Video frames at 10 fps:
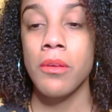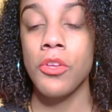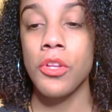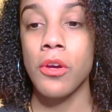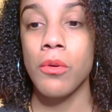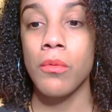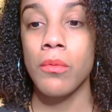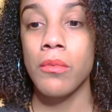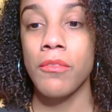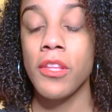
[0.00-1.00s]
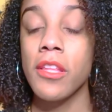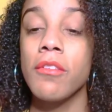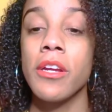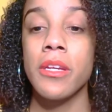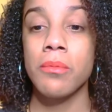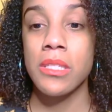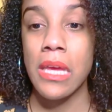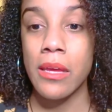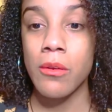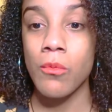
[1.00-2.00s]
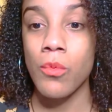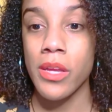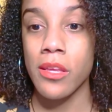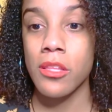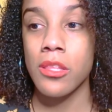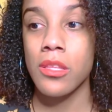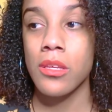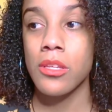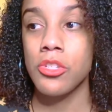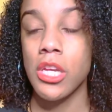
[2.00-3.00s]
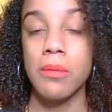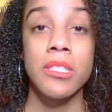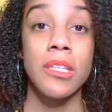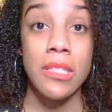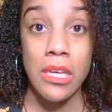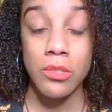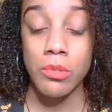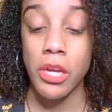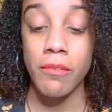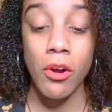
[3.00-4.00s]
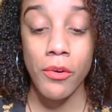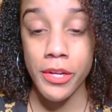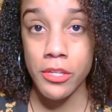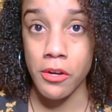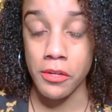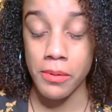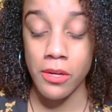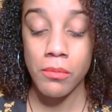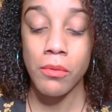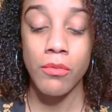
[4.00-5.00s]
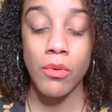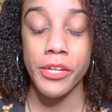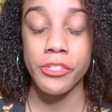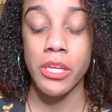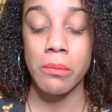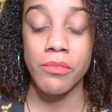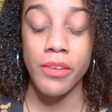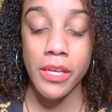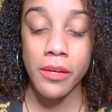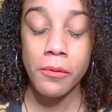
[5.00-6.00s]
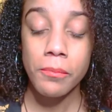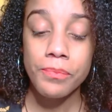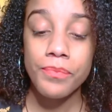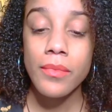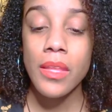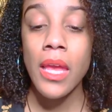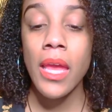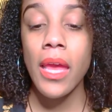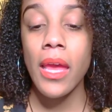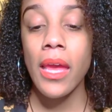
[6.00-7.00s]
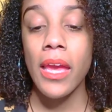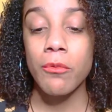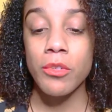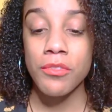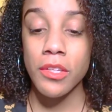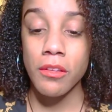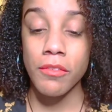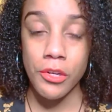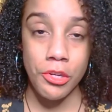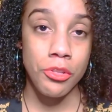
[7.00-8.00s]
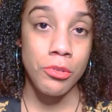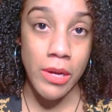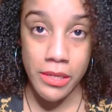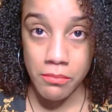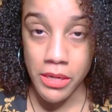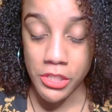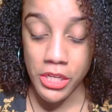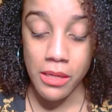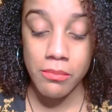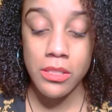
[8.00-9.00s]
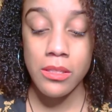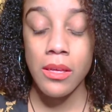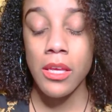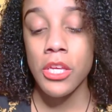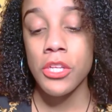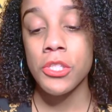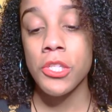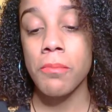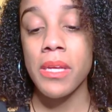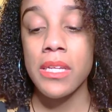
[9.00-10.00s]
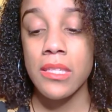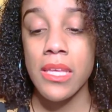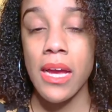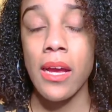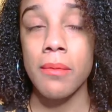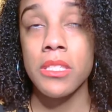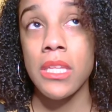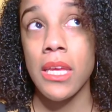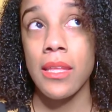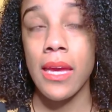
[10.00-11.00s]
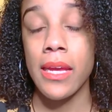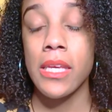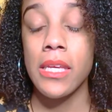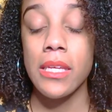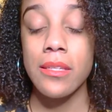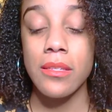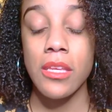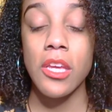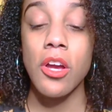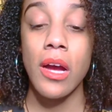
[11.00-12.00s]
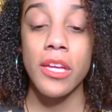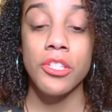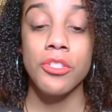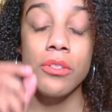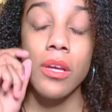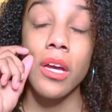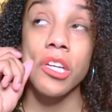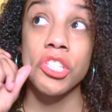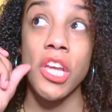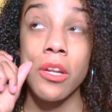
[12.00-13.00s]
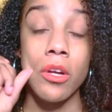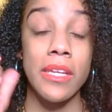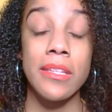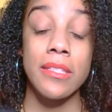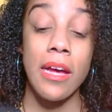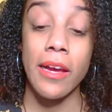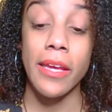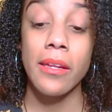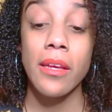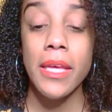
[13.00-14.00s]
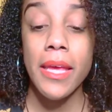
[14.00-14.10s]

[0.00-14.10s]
you know, feeling very upset with James' success, which I've already talked about before in James' video, and was feeling very threatened by James. So because of that, I'm seeing that he is he got uh, Shane on his side